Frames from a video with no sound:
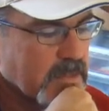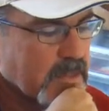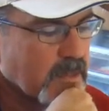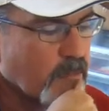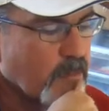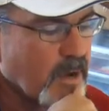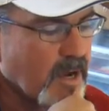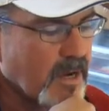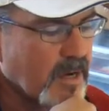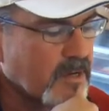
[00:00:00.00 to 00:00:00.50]

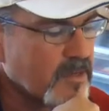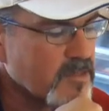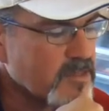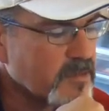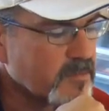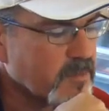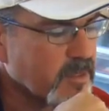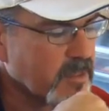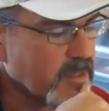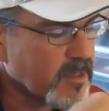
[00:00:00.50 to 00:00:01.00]
$1 or
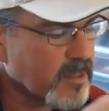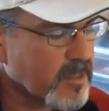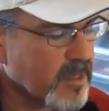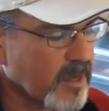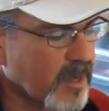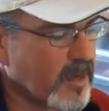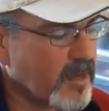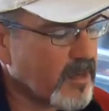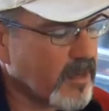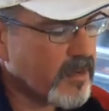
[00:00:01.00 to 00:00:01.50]
something like
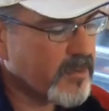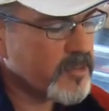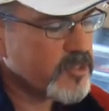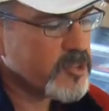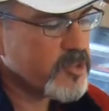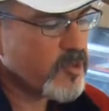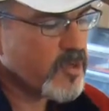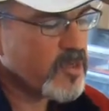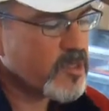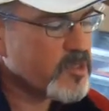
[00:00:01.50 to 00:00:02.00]
that. On the
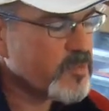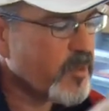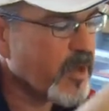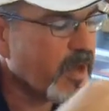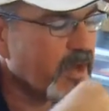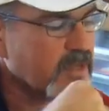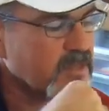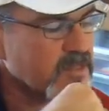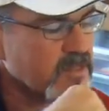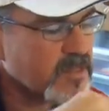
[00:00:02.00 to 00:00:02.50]
shorter
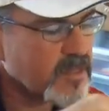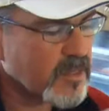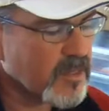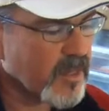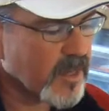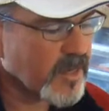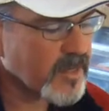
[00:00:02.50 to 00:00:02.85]
spans, they'll